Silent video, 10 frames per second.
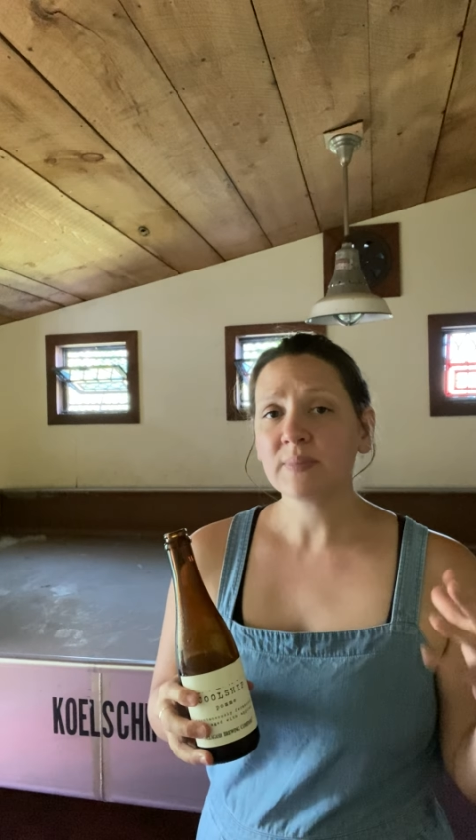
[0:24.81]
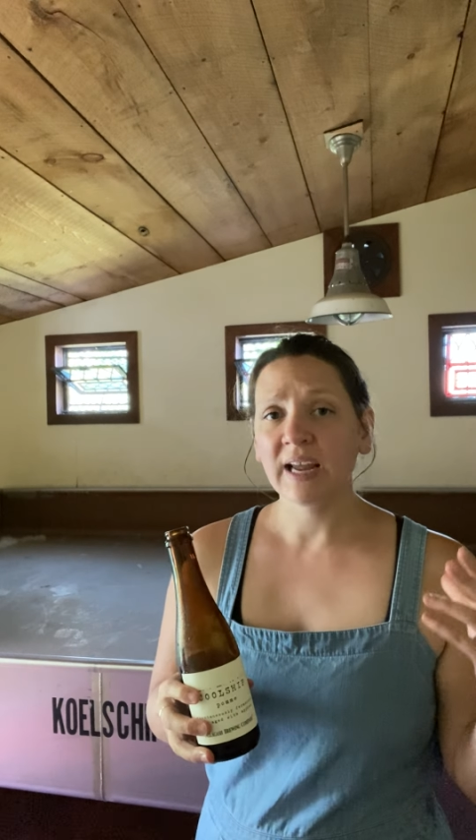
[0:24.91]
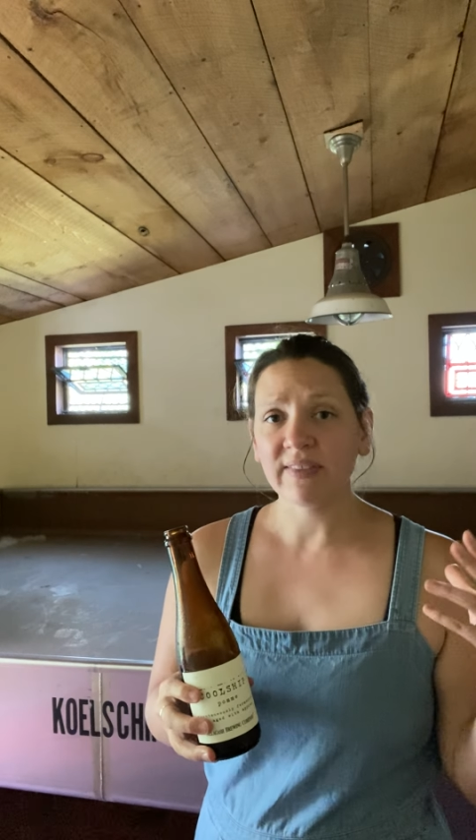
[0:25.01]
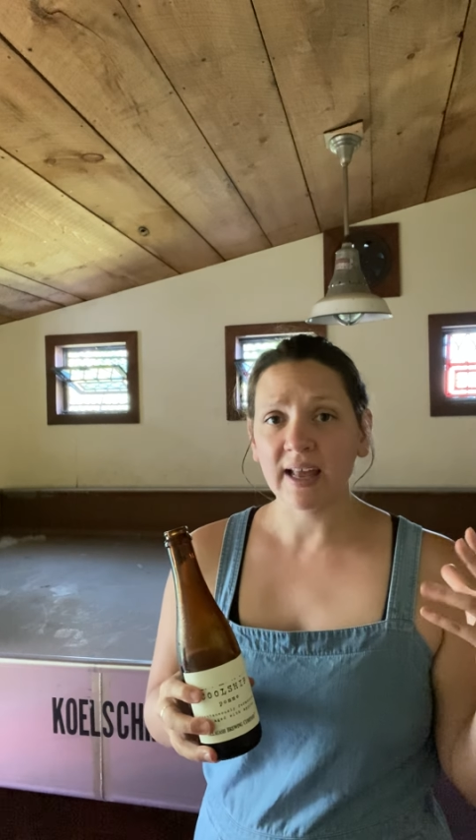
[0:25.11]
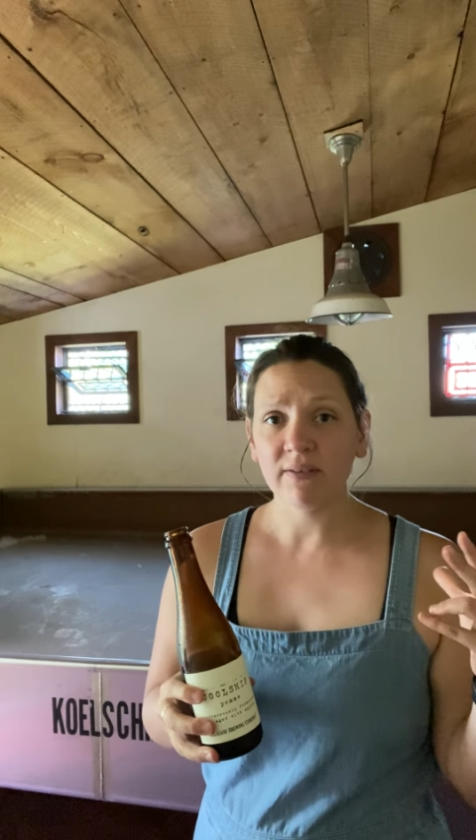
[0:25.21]

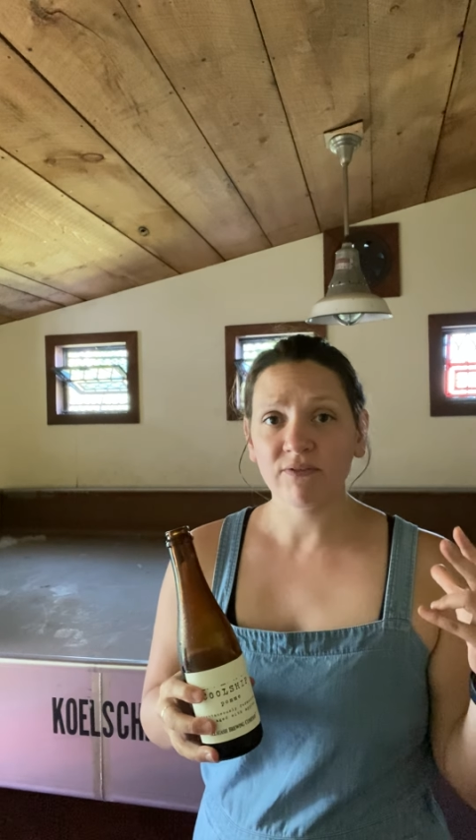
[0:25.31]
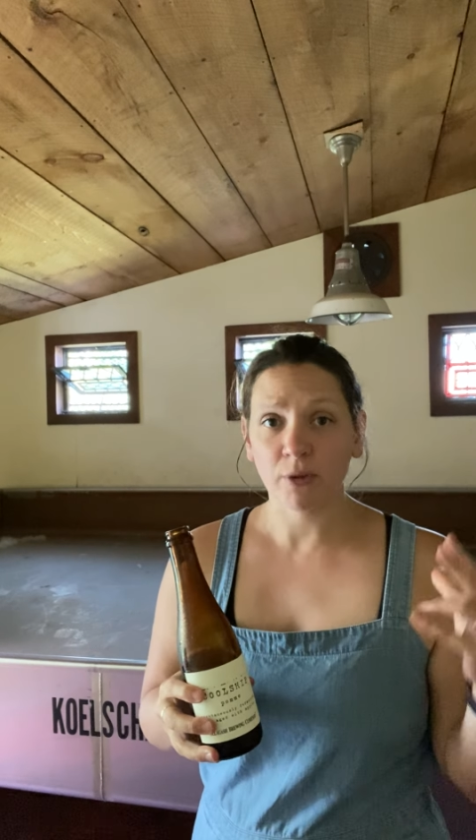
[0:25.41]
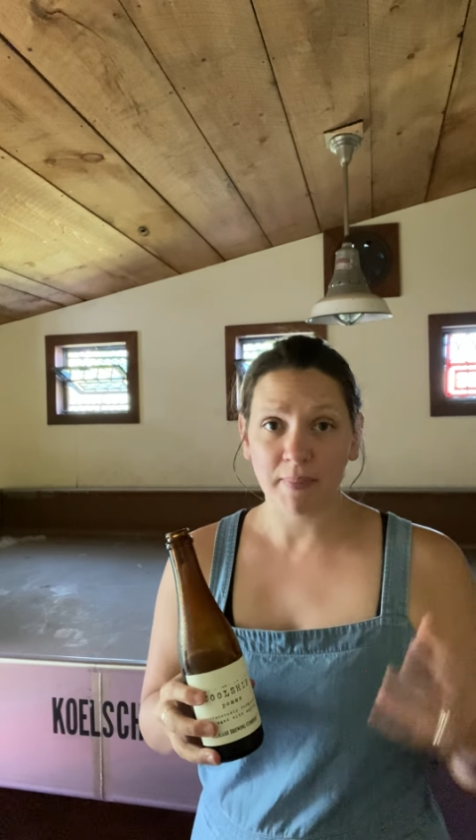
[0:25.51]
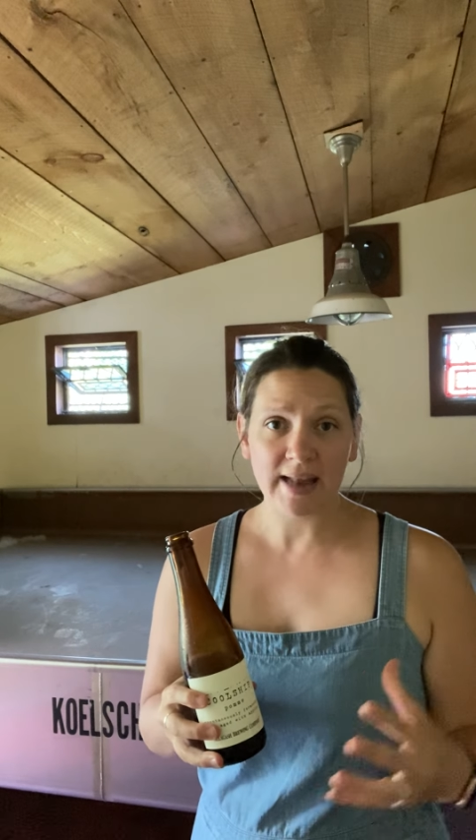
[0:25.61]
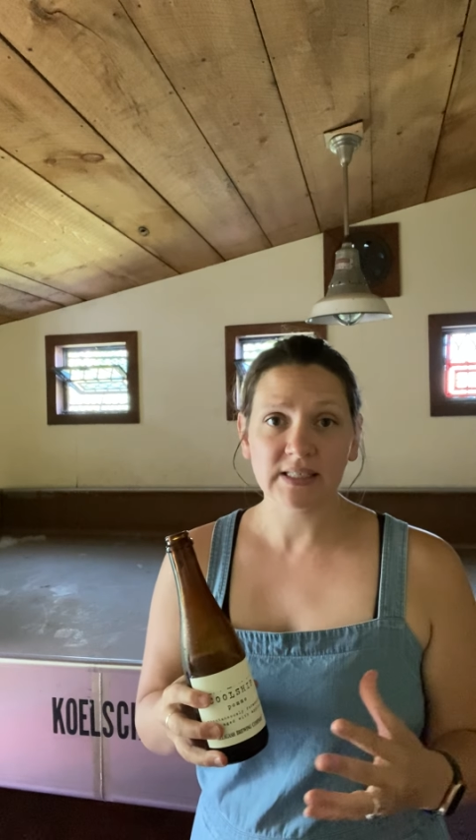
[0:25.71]
It then
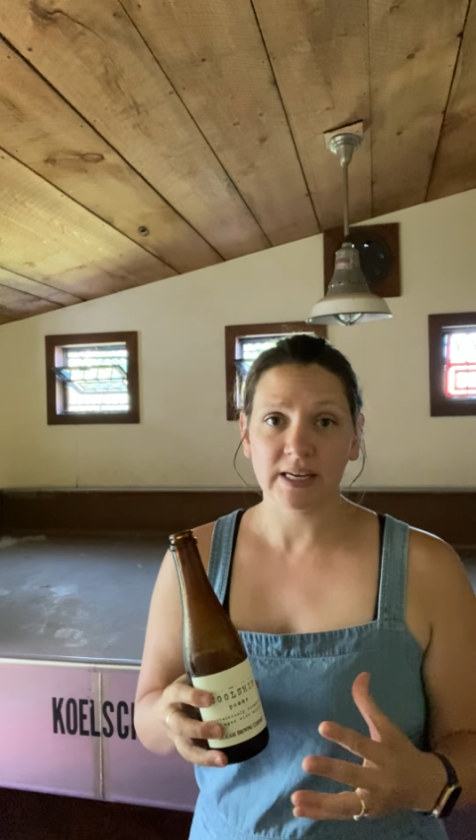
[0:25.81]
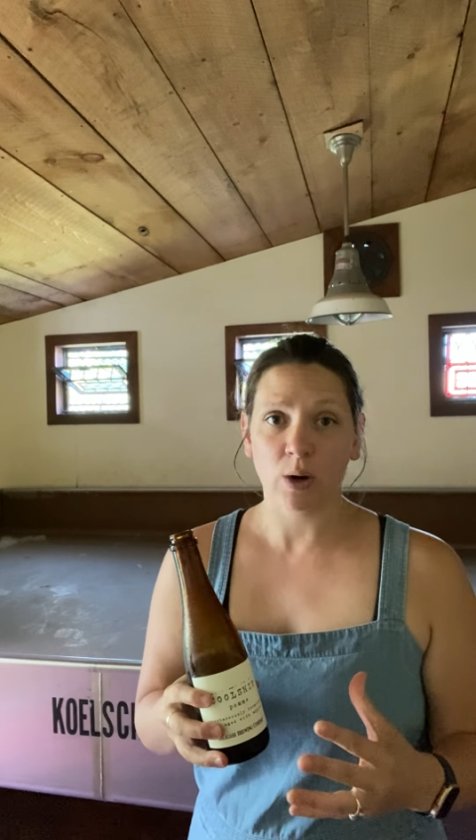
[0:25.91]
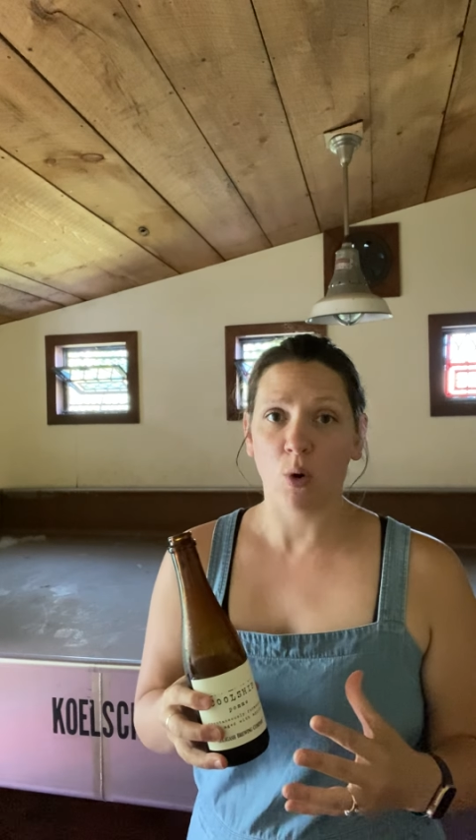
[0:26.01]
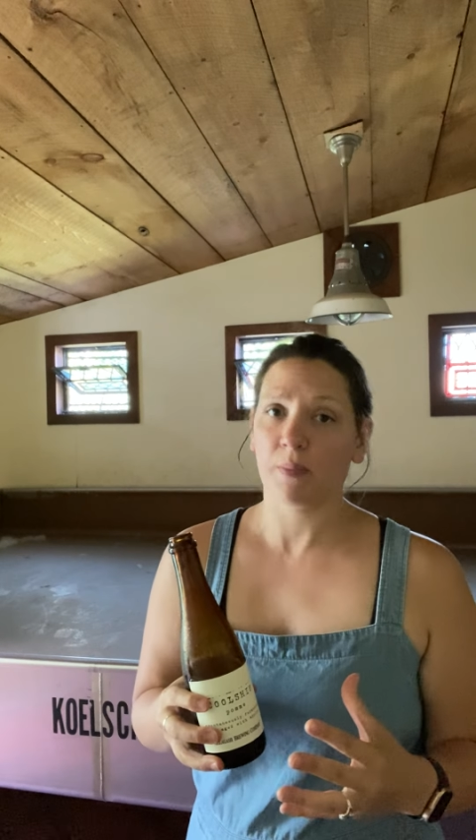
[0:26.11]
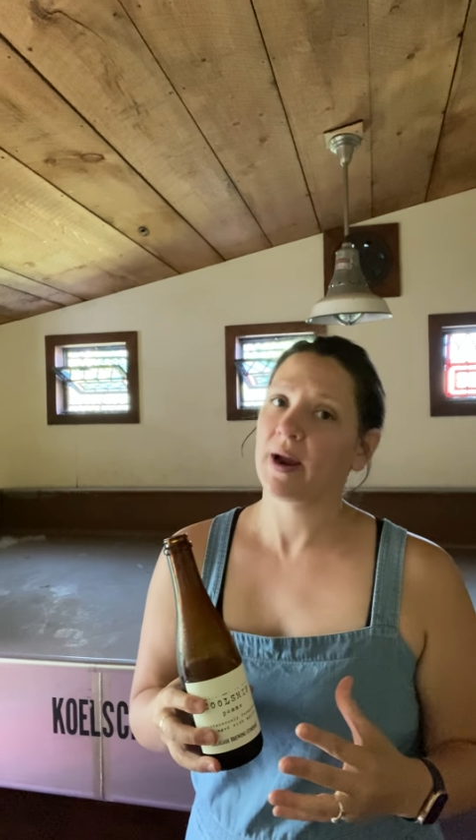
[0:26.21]
ferments in
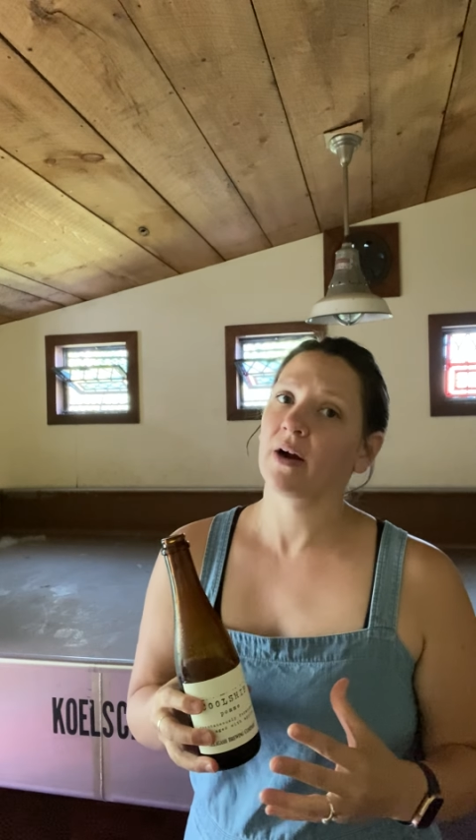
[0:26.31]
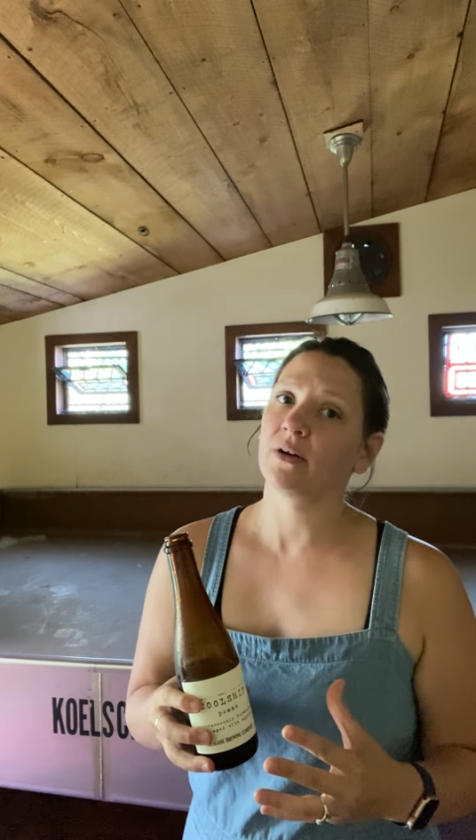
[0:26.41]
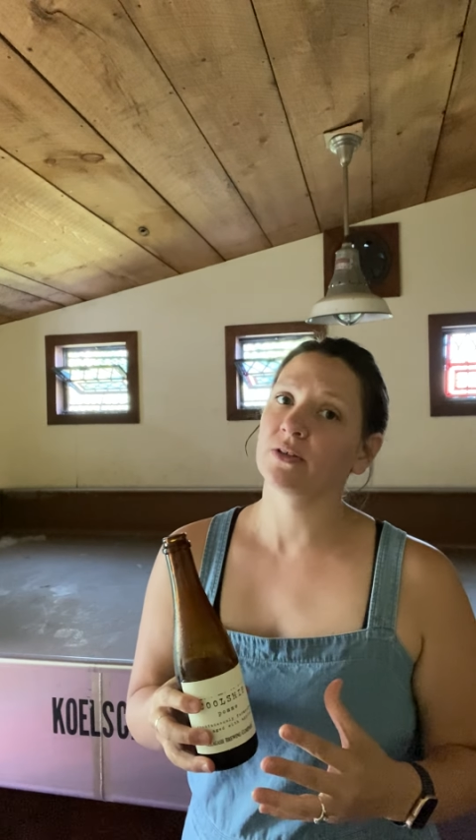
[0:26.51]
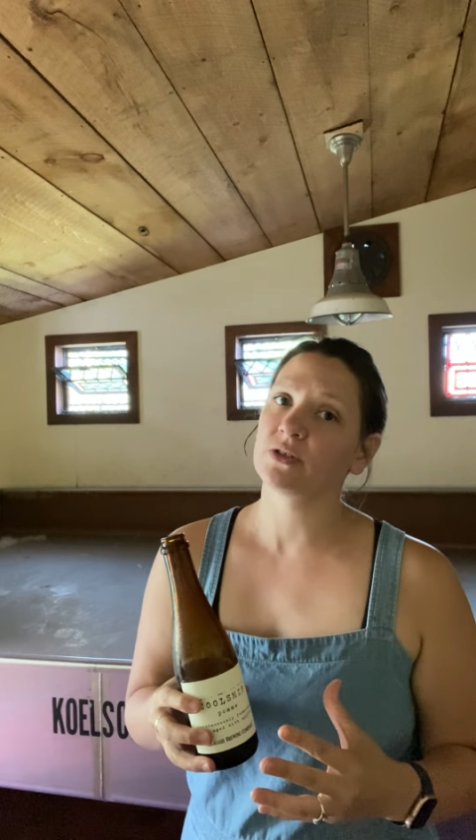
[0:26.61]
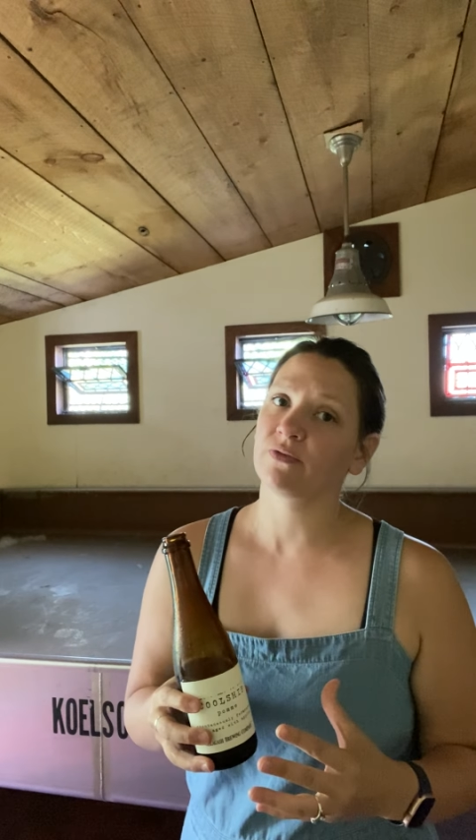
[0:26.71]
oak
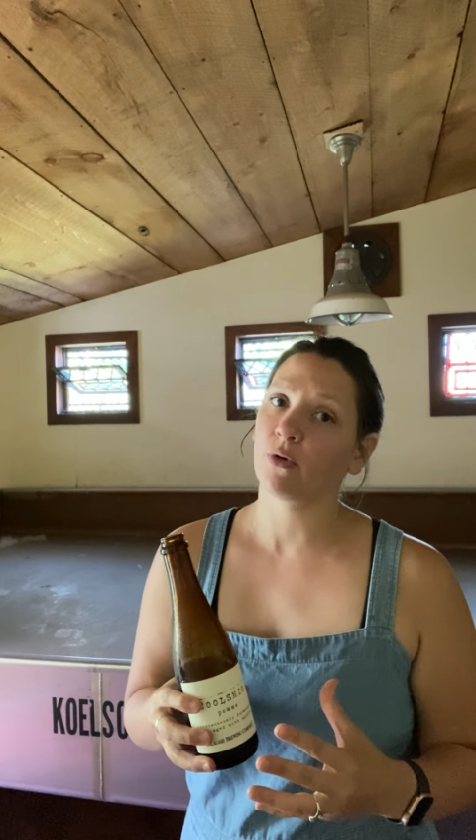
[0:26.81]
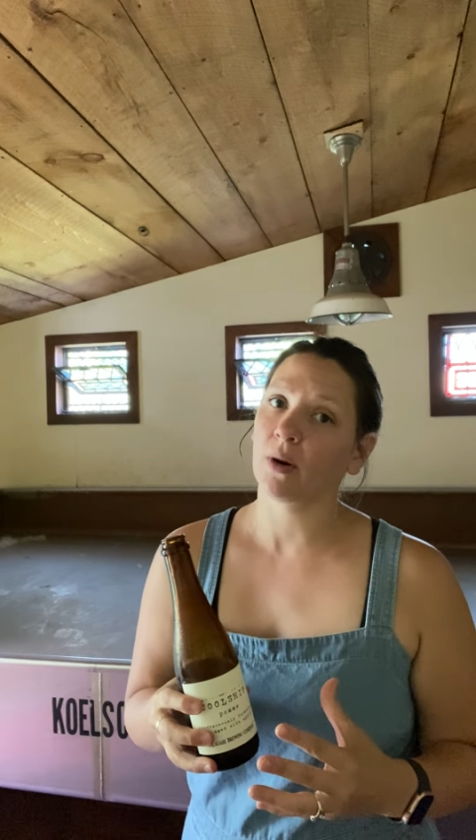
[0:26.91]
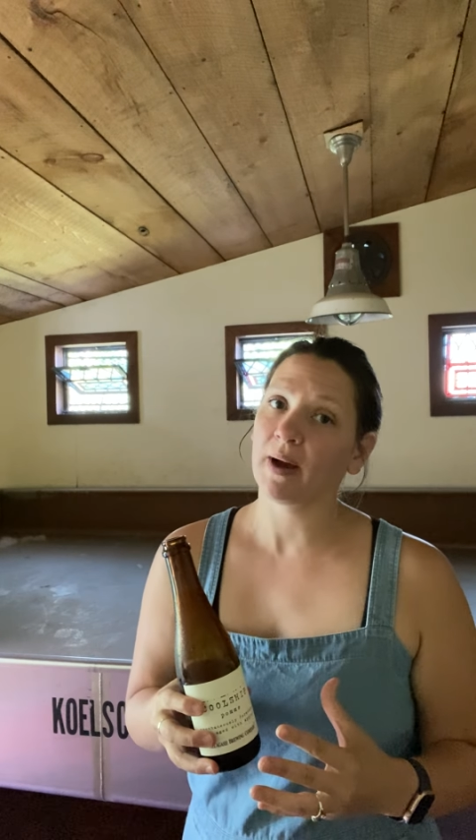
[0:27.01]
barrels for